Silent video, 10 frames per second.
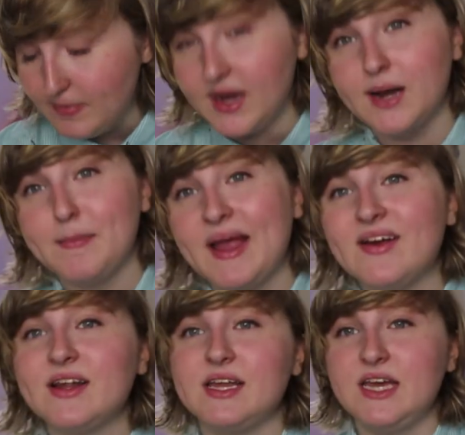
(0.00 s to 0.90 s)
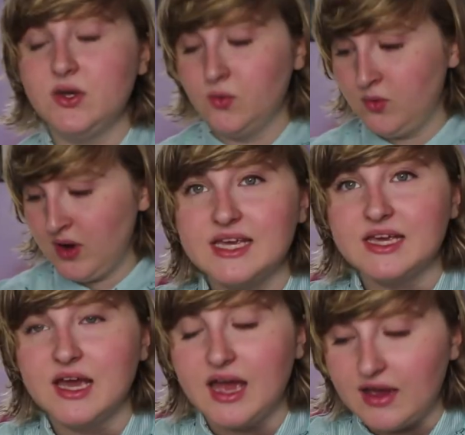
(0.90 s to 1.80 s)
but apparently
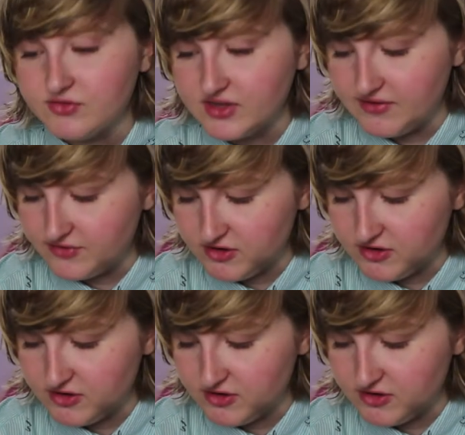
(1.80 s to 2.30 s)
after that